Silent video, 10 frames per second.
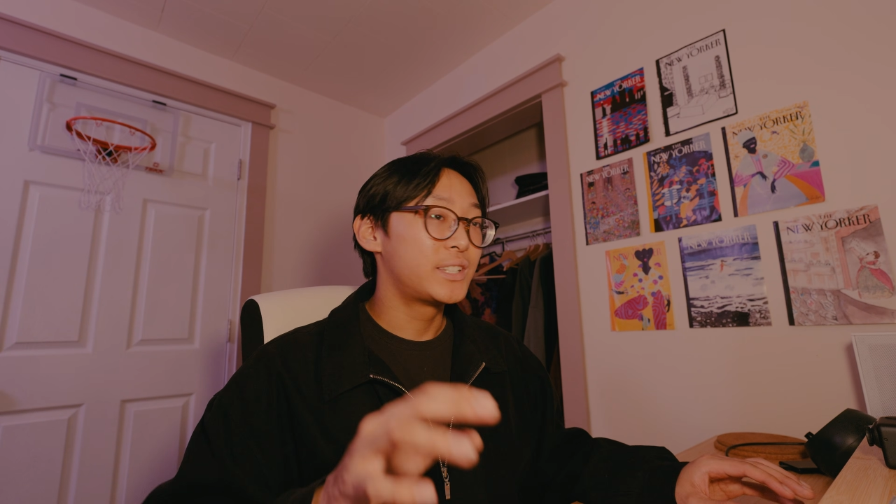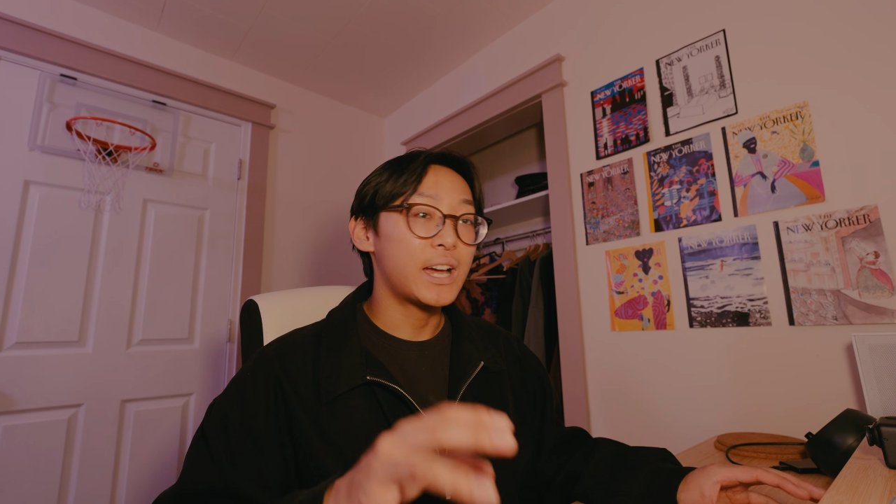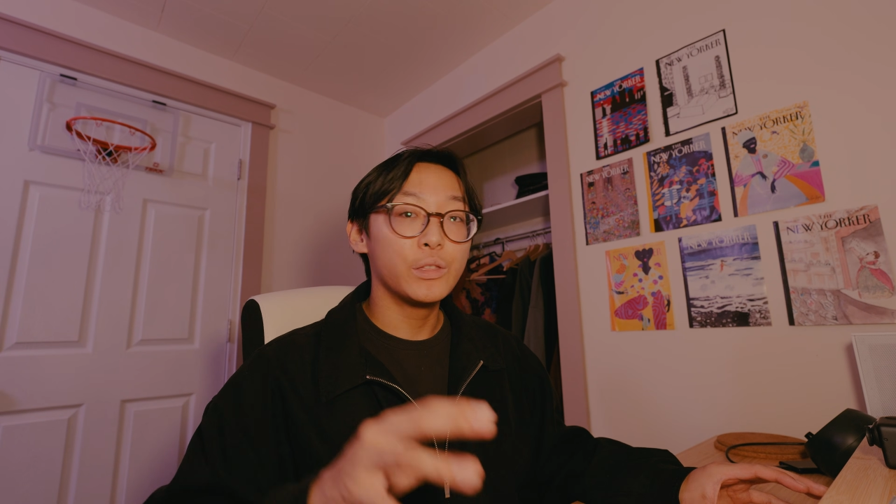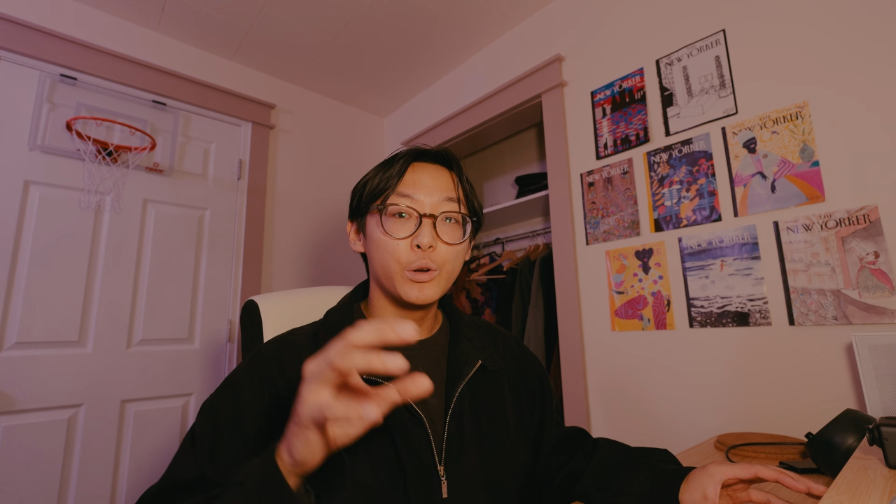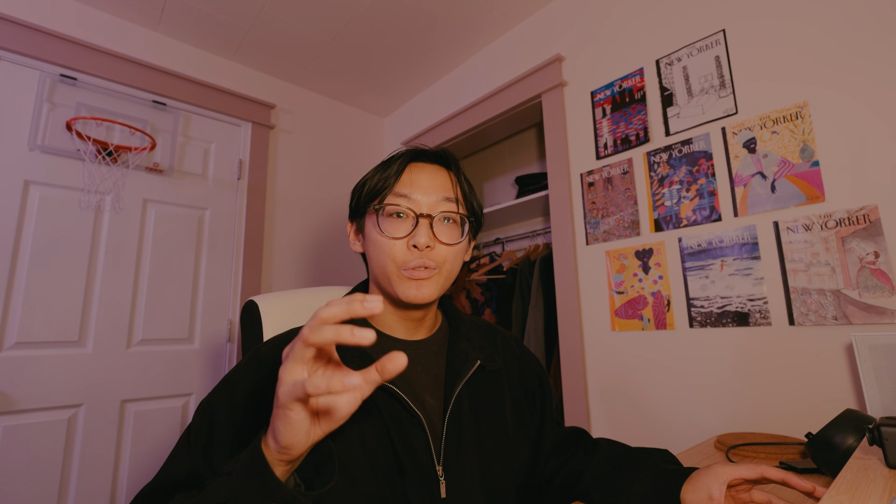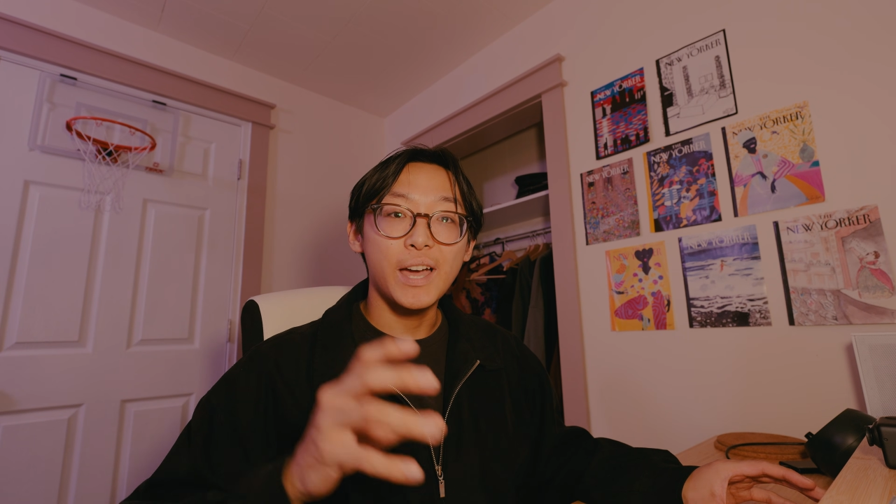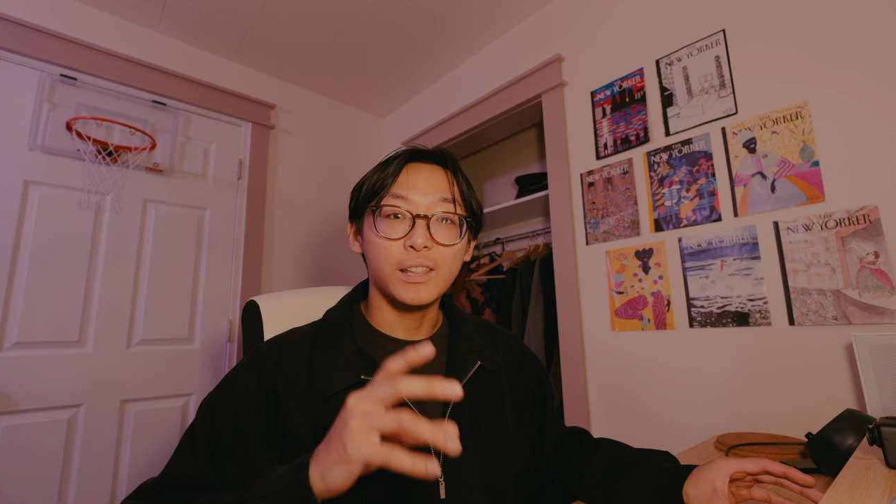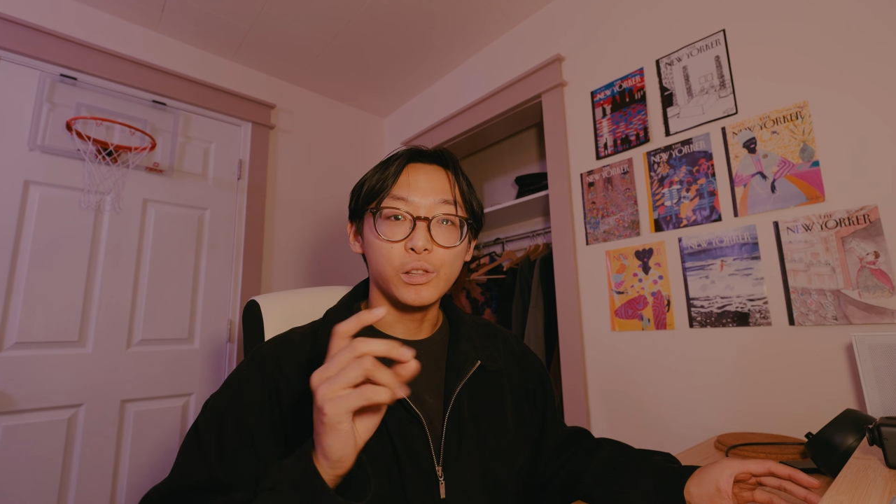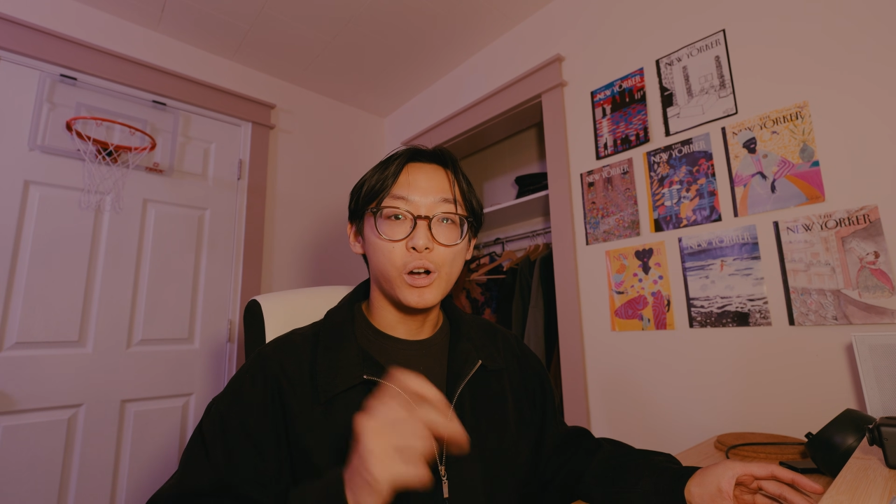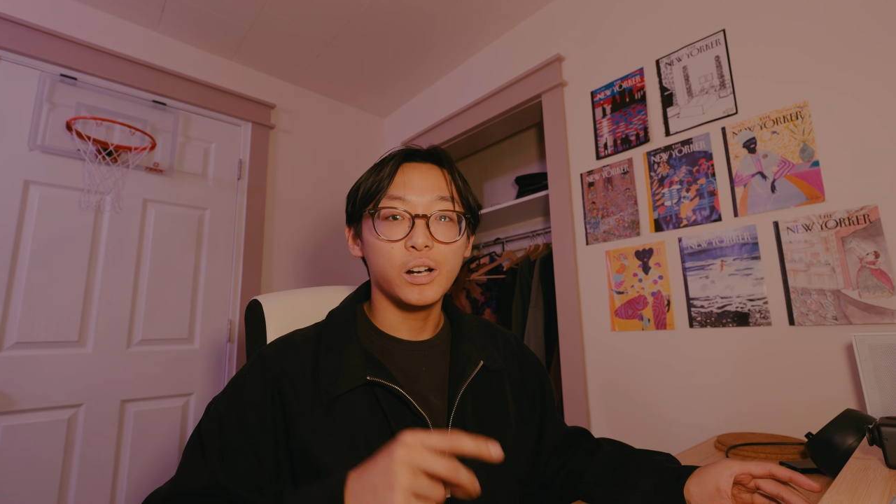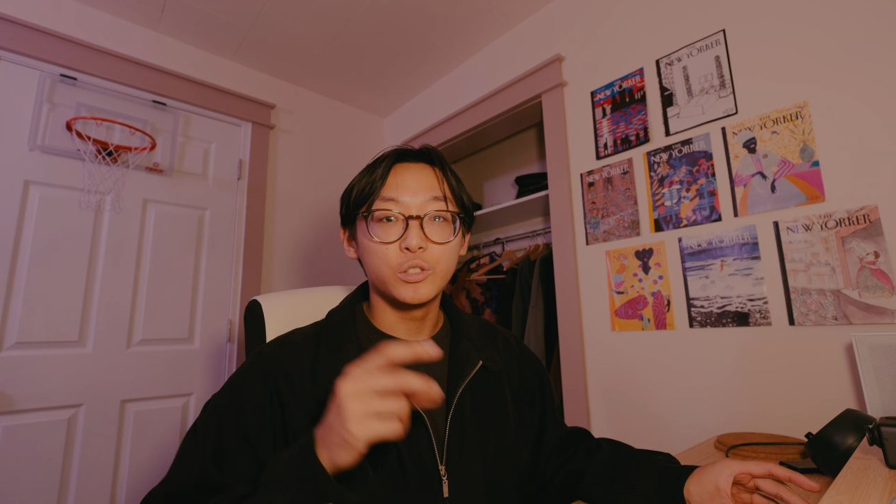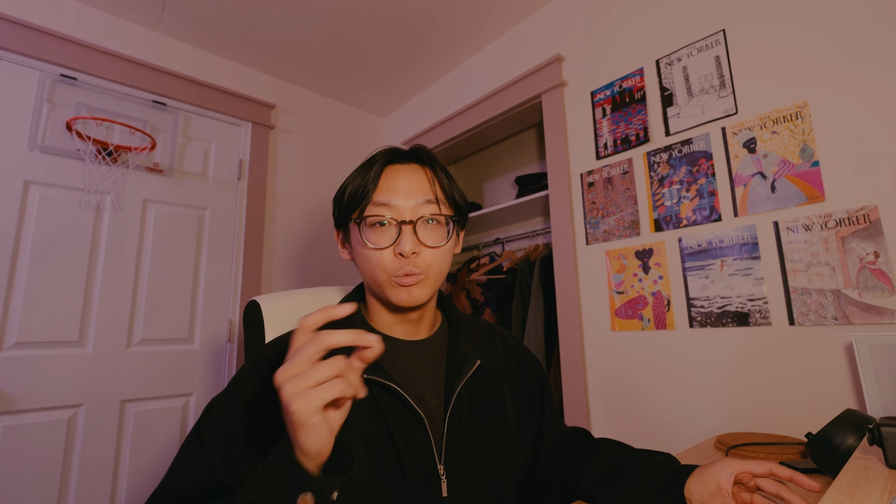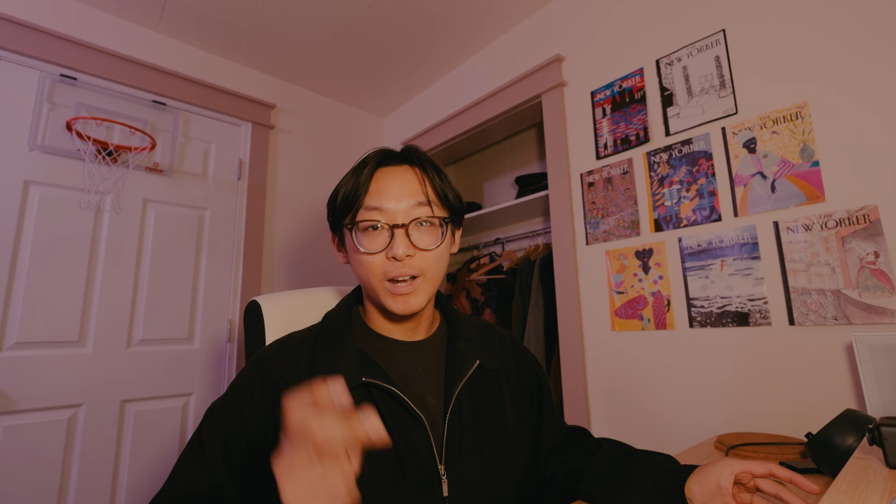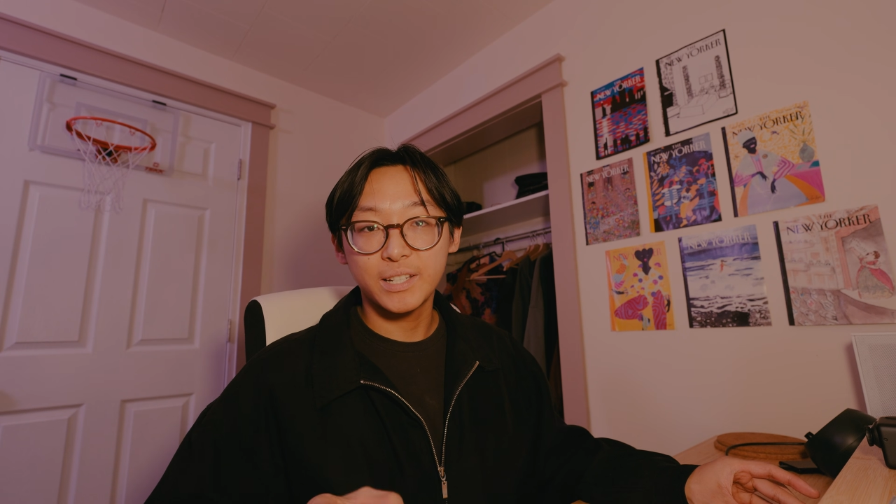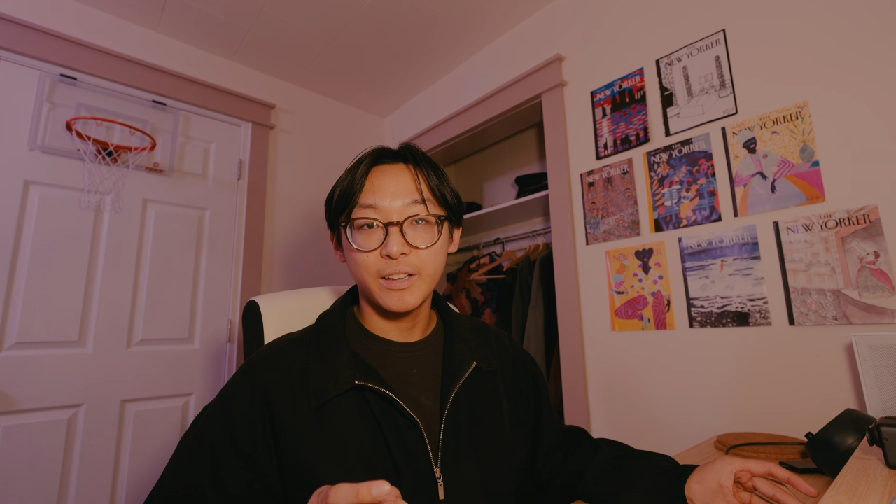download that log to Rec